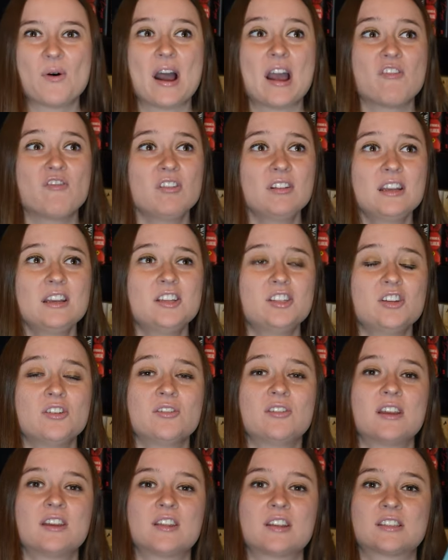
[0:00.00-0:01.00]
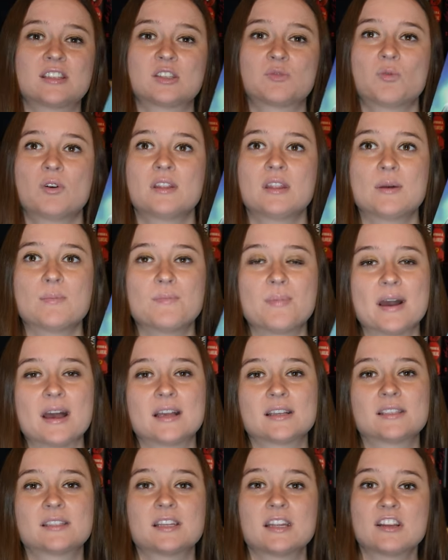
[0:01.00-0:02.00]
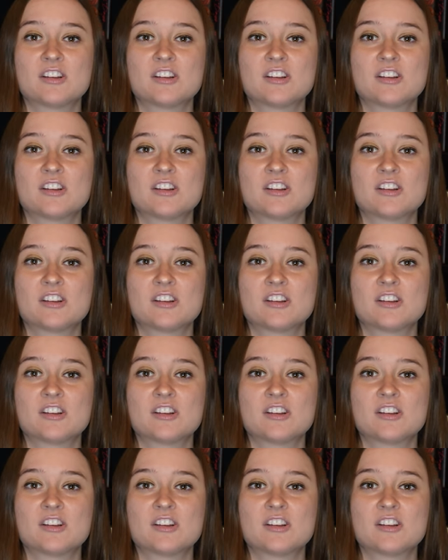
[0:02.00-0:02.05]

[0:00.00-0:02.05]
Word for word: I really do think this is one of the best